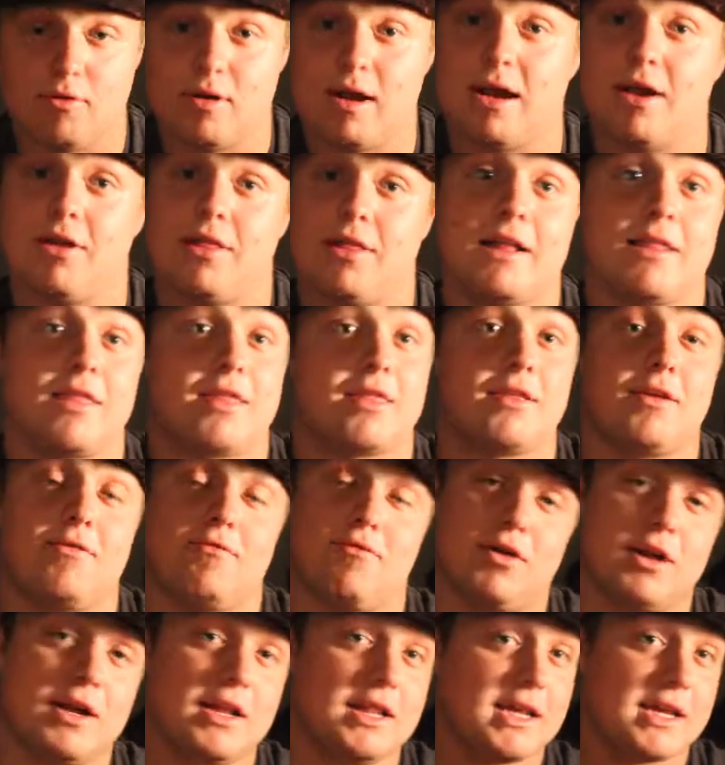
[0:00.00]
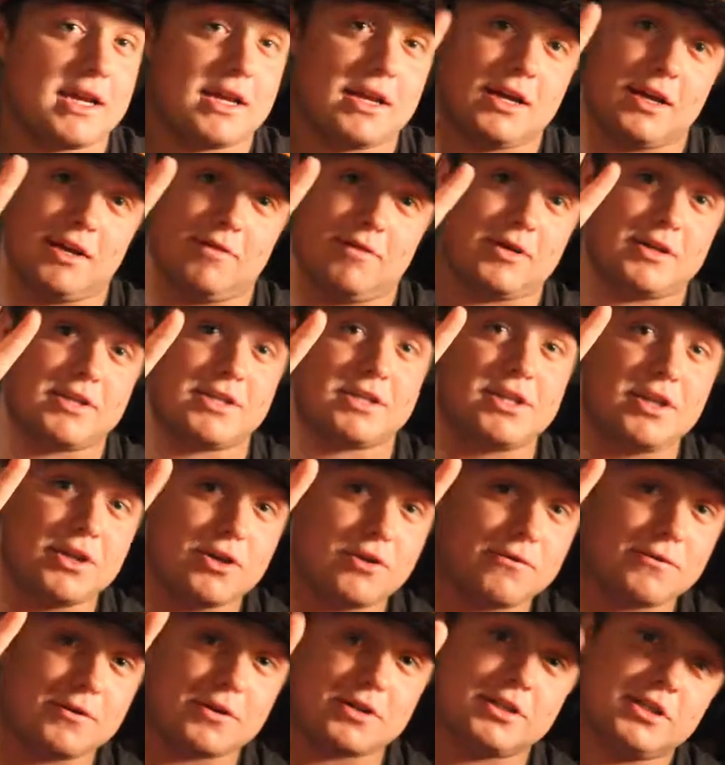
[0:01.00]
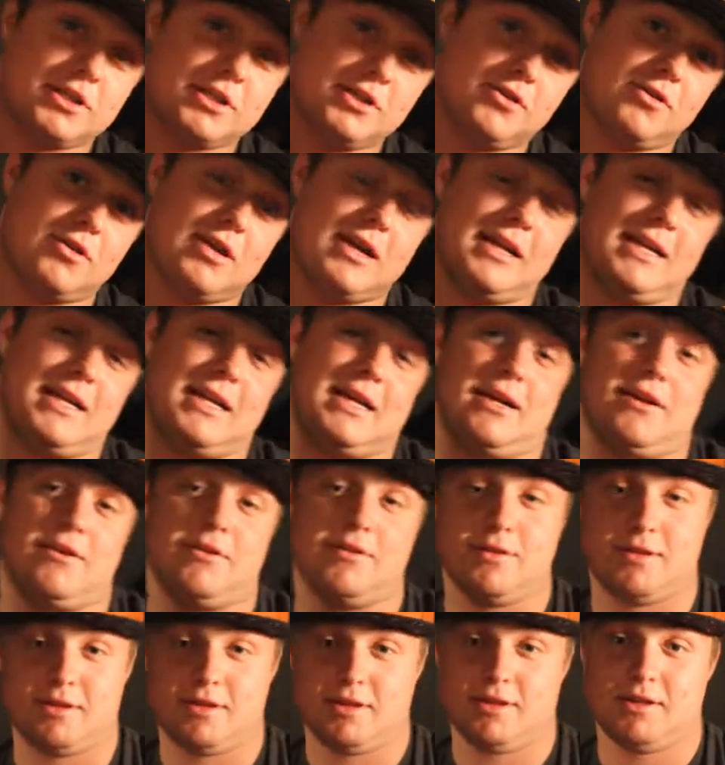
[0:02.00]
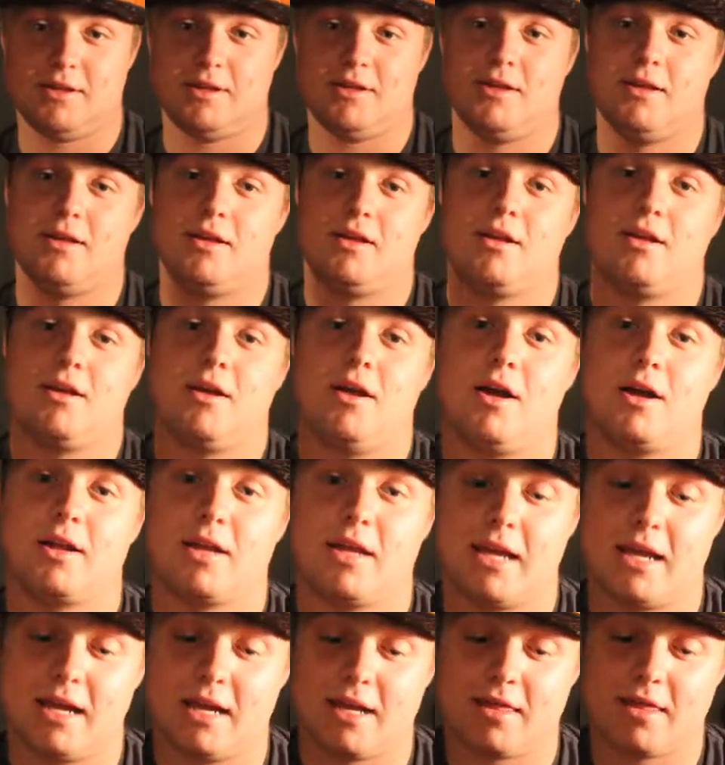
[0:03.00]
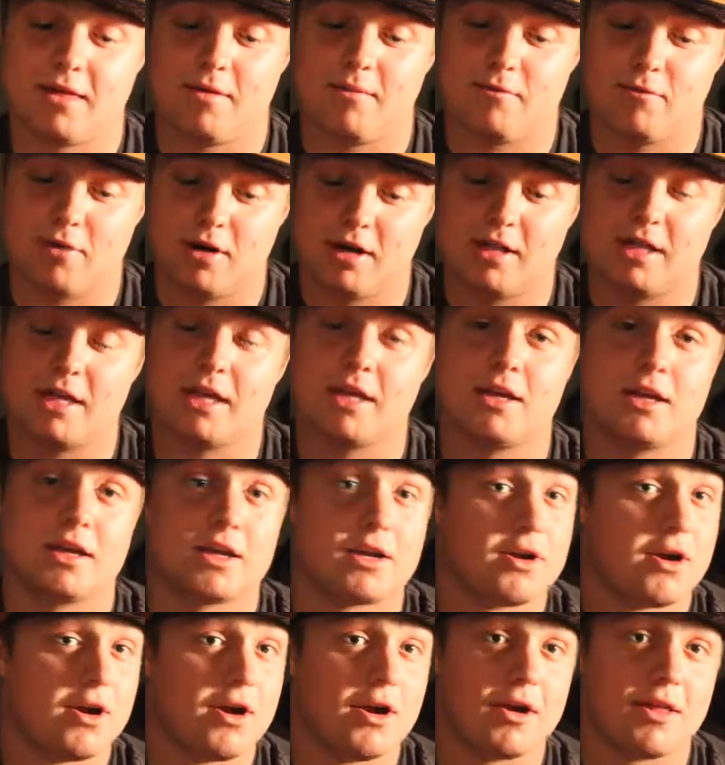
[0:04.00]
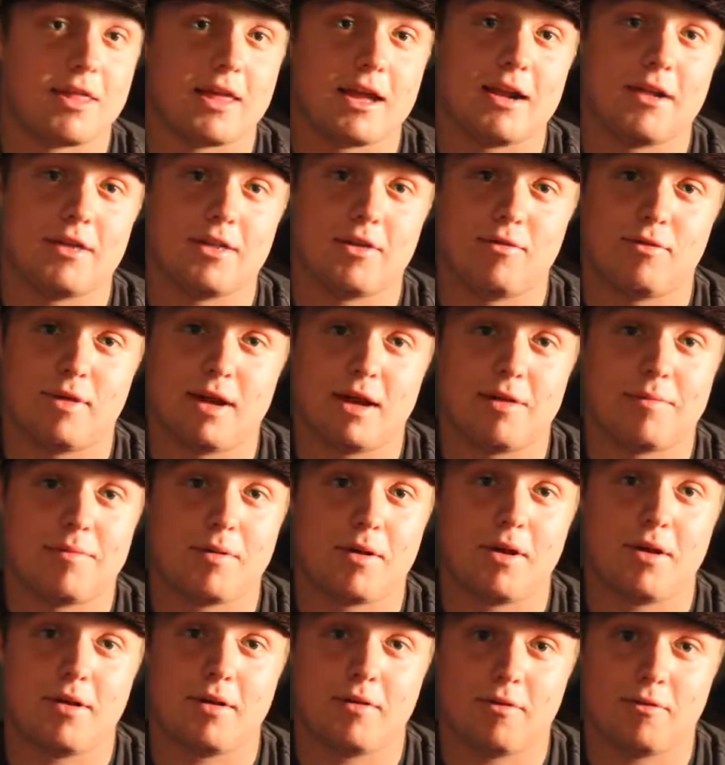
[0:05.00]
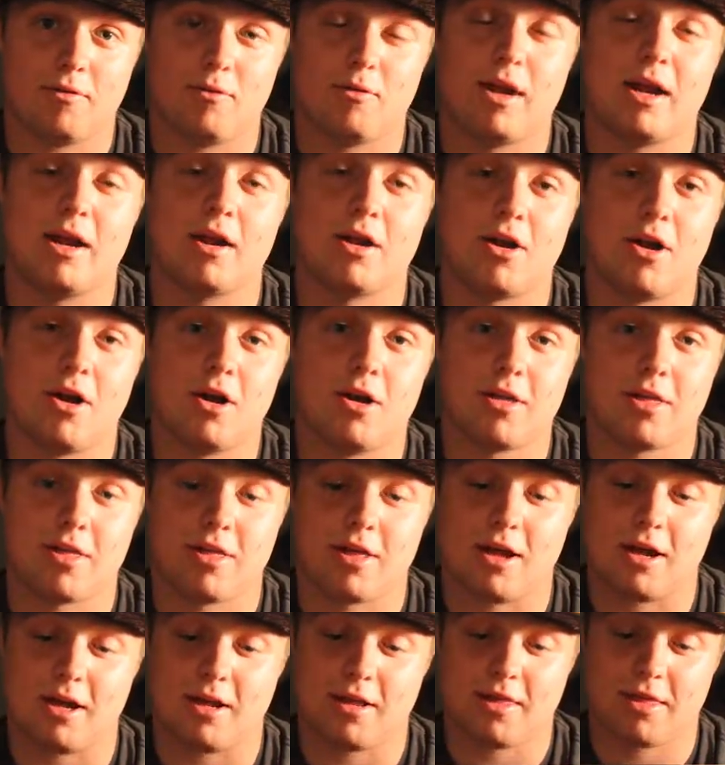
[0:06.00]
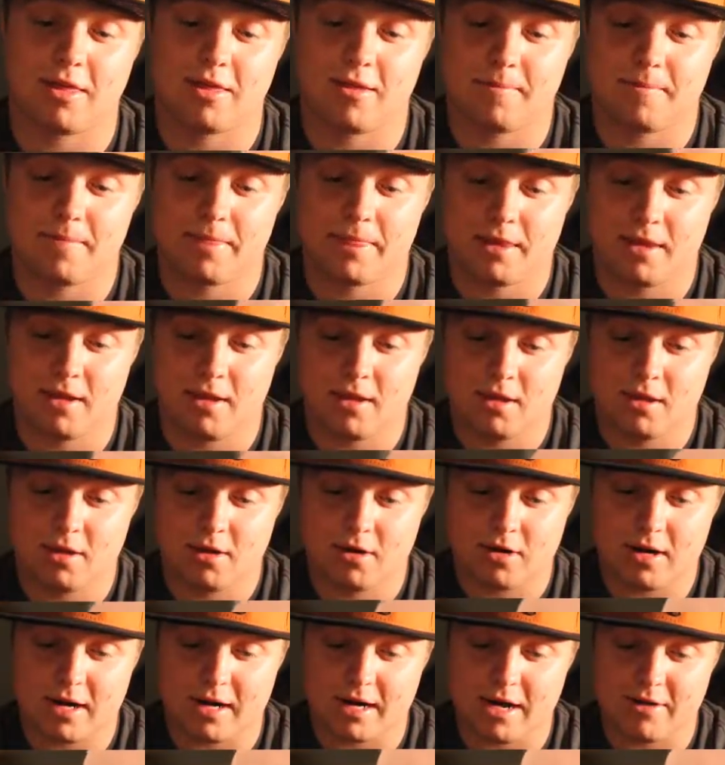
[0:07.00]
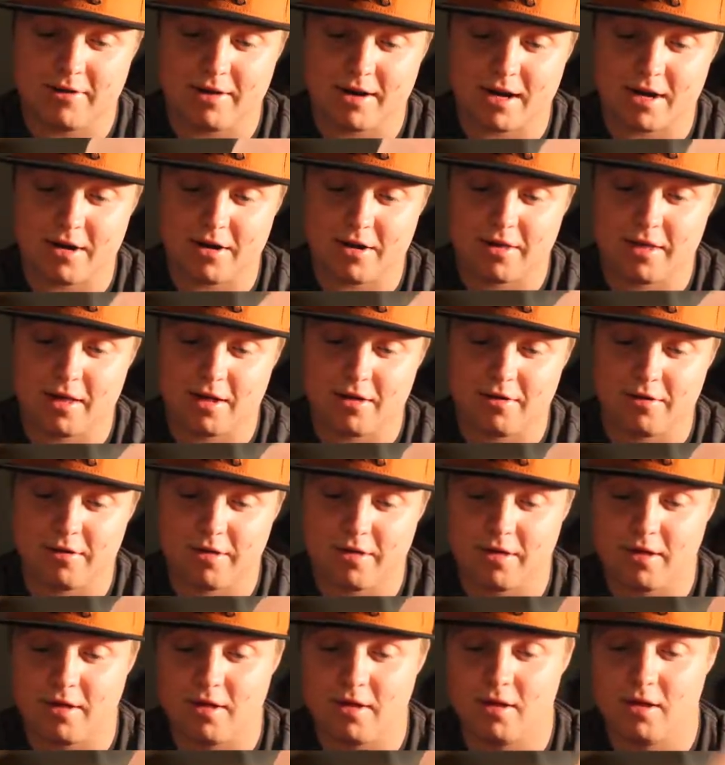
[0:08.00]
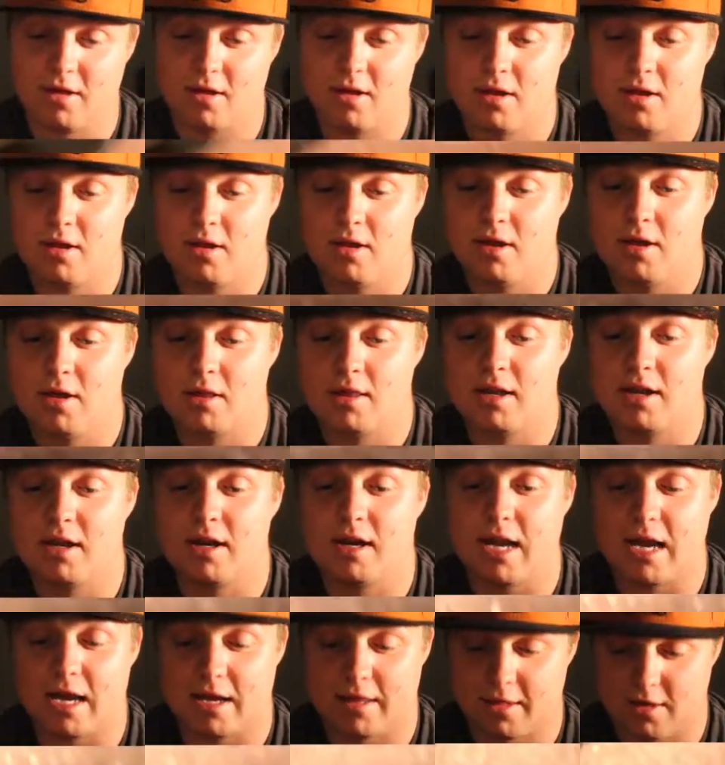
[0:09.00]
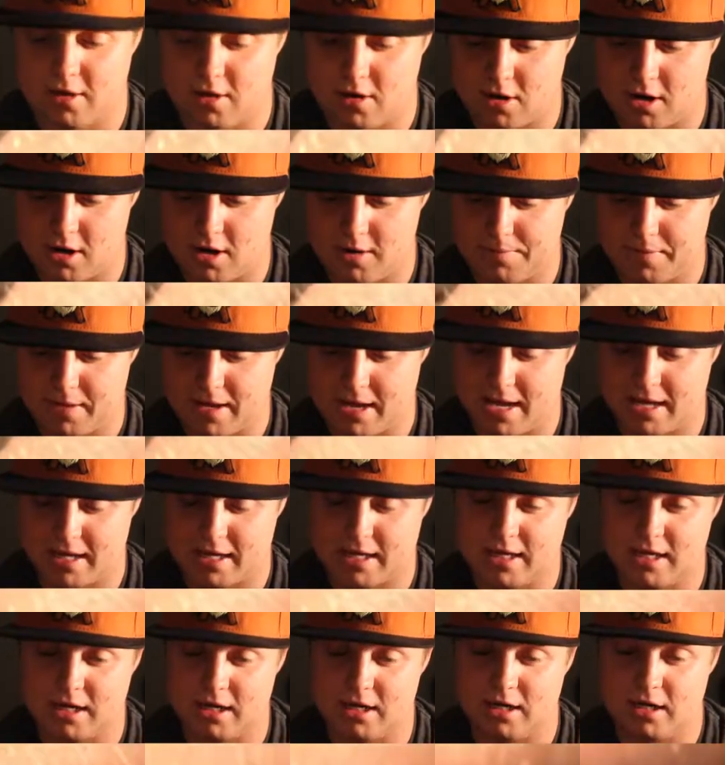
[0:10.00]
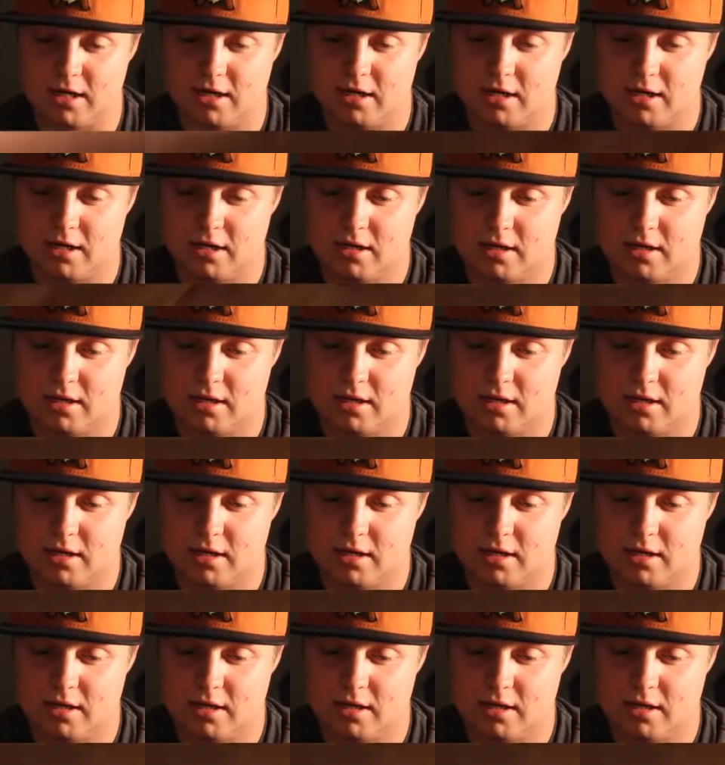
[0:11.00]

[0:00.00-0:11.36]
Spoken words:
Wow, that's really good. We're 2 for 2 right now on getting some really good cards out of the rare card slots. All right, now we got ourselves the next card pack here.